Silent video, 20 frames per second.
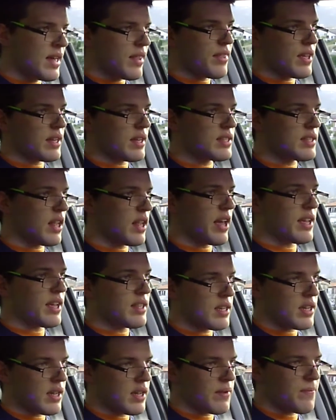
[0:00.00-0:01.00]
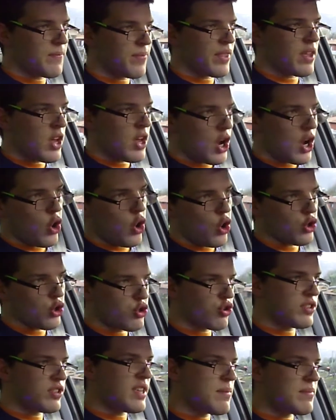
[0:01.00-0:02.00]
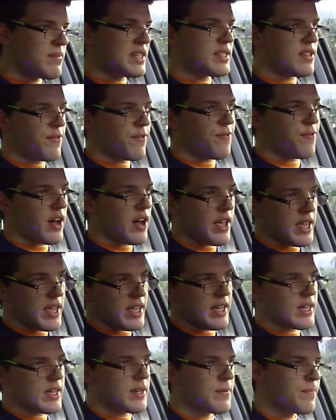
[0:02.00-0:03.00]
Things like the auto demystifying